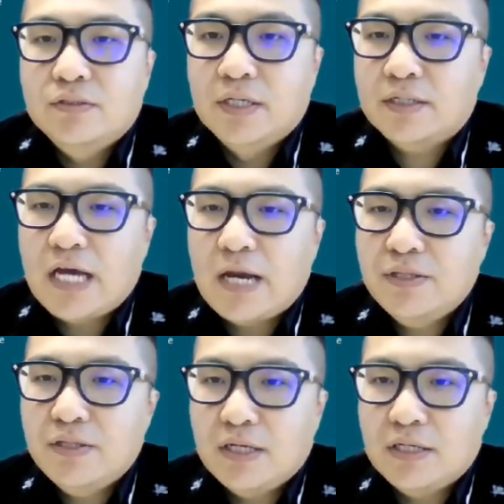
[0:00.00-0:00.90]
The
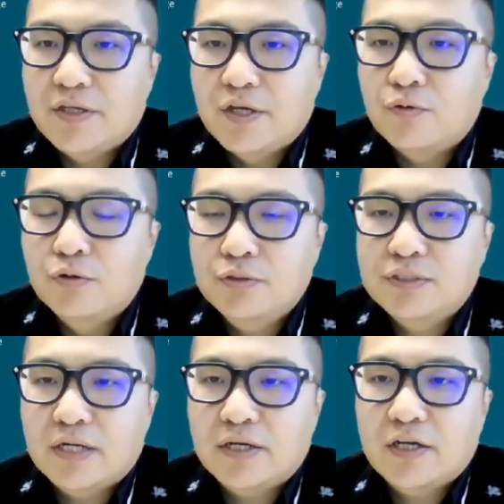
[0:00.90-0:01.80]
cabinet
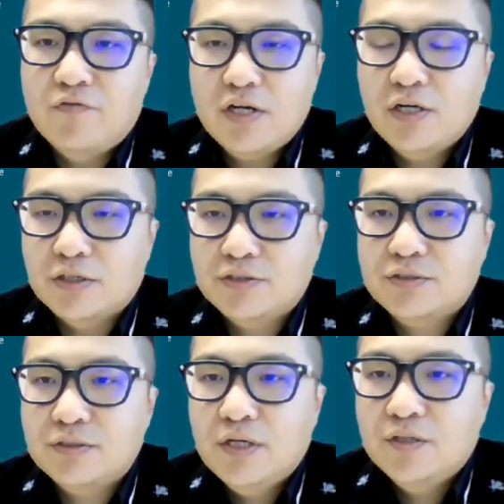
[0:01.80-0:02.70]
includes the
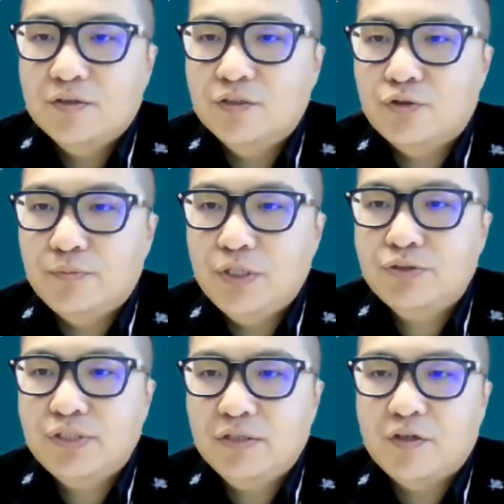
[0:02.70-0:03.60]
converters,
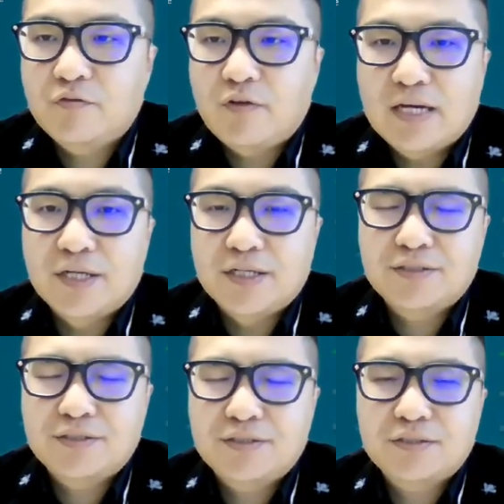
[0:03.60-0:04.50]
distribution
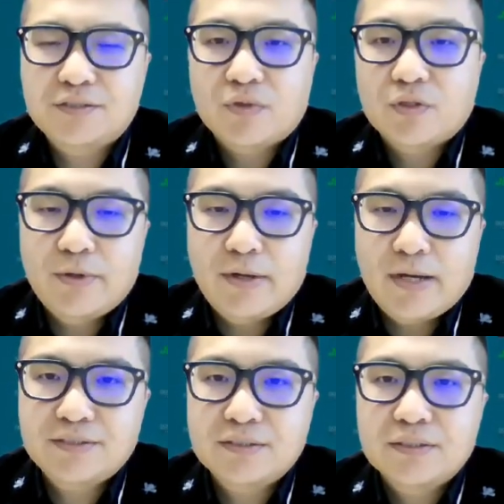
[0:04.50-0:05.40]
devices,
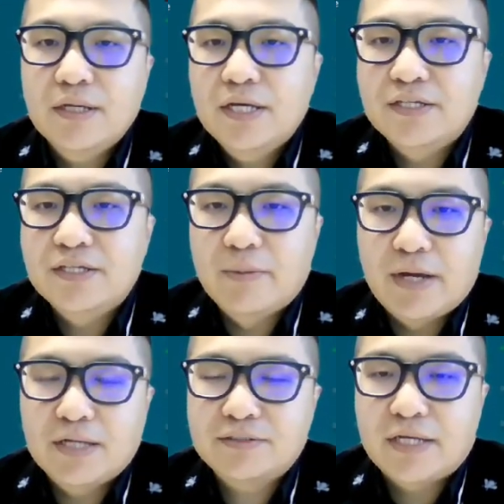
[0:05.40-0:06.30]
UPS,
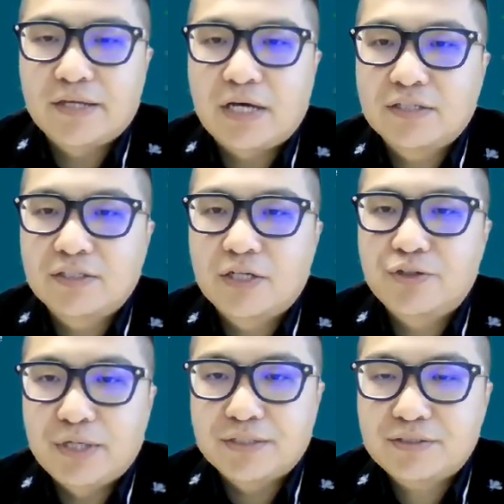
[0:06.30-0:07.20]
EMS, and other
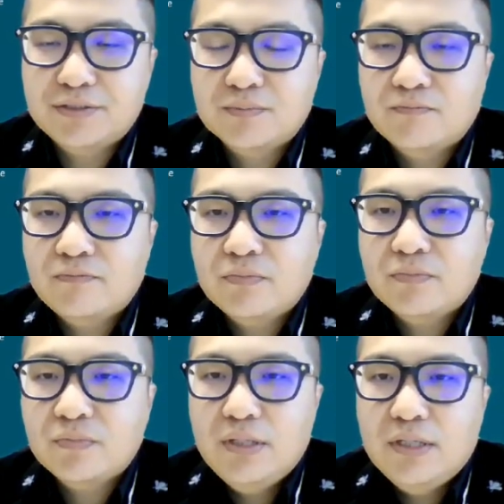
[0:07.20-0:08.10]
units.
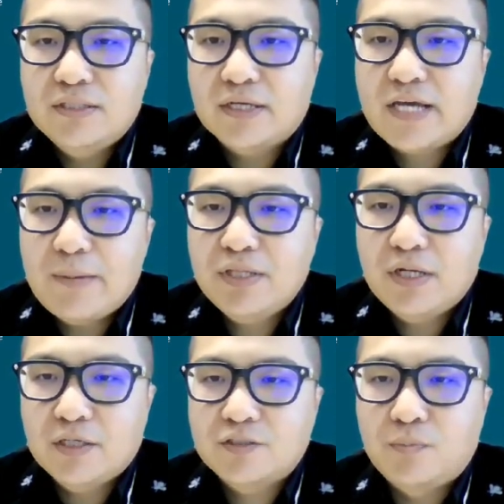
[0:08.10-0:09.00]
The
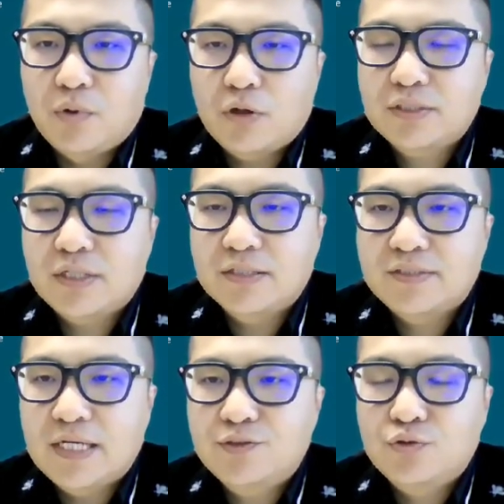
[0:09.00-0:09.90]
cabinet supports
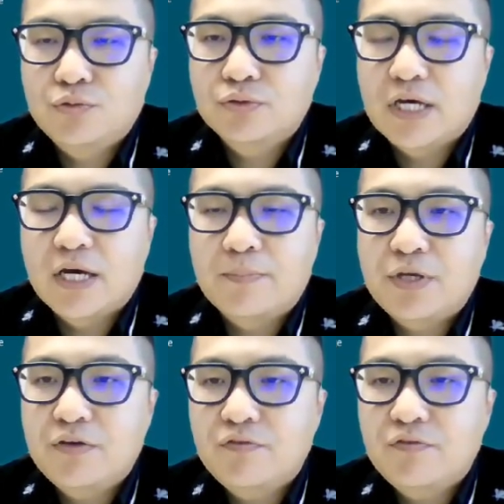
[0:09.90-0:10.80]
access to
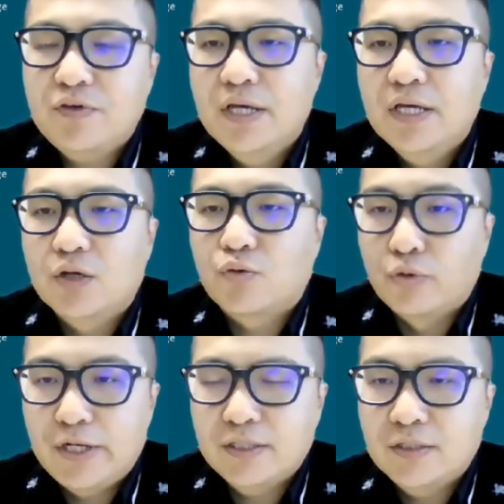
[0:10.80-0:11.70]
the PV, the
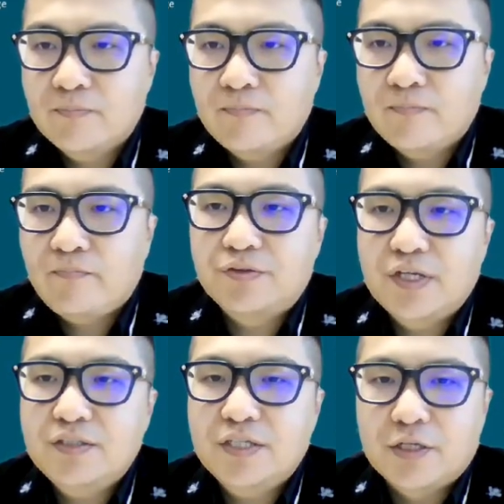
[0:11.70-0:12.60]
grid, the
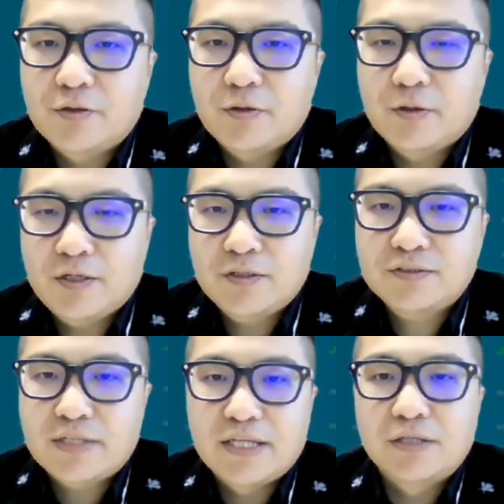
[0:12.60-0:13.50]
DC
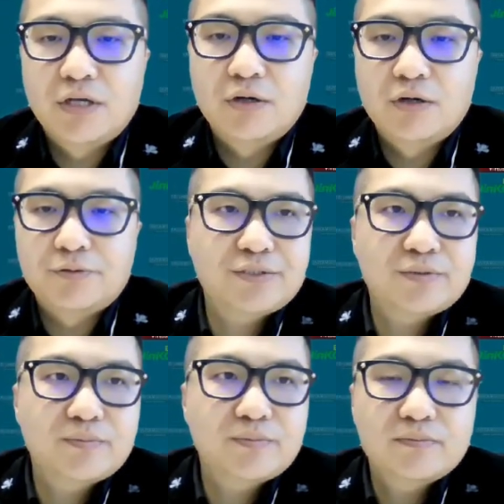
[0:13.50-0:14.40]
generators, and the nodes.